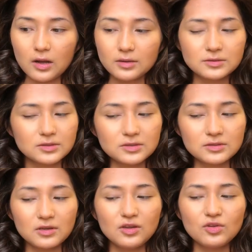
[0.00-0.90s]

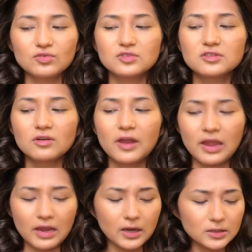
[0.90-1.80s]
She uses her
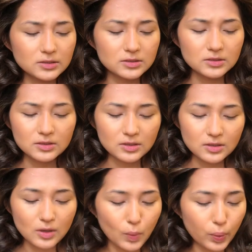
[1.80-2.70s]
hand,
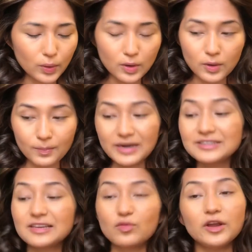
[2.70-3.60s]
but it's
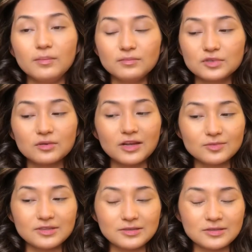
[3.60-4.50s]
a cream, so that's
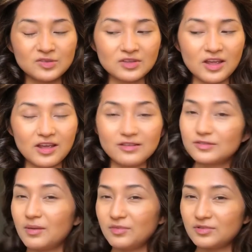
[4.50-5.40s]
why she's using a hand. So
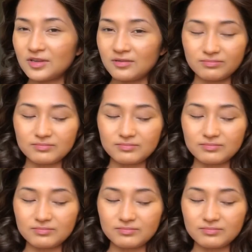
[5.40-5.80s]
I'm using it,